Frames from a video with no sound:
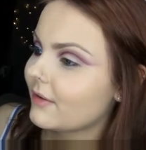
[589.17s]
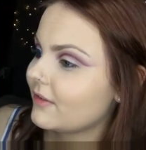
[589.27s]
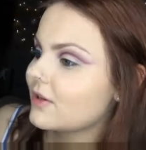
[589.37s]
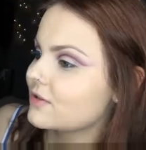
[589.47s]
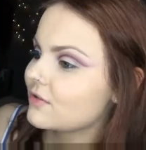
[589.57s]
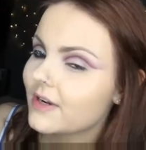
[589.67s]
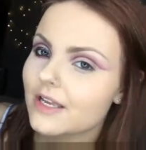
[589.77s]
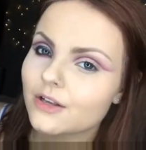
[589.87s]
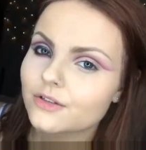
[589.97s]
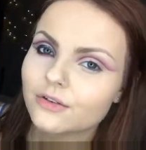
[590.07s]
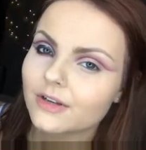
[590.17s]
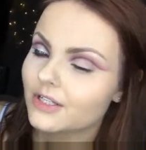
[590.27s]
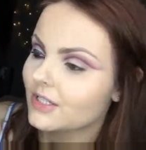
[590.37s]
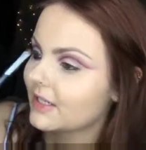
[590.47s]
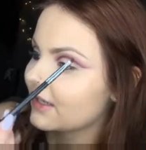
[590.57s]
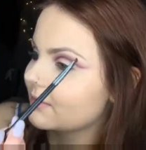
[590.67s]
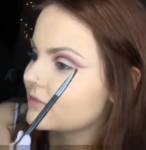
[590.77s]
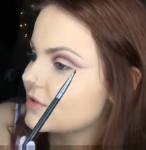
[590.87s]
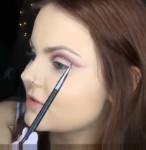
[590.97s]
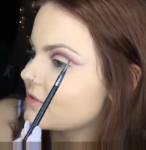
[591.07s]
If you use green, use a green shadow.
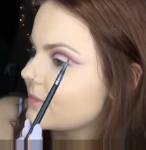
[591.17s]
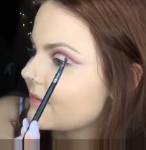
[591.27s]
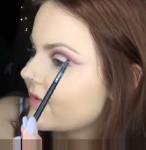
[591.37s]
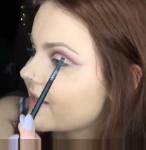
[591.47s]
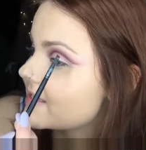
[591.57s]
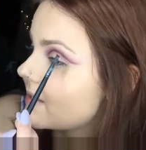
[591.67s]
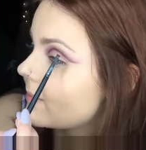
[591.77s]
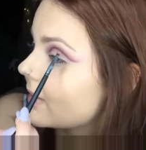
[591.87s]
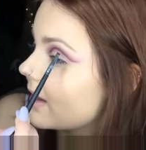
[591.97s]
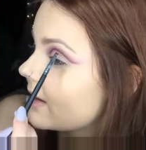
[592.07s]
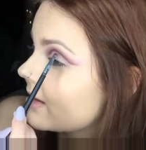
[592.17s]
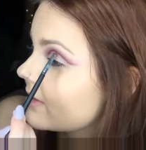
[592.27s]
Just something very similar.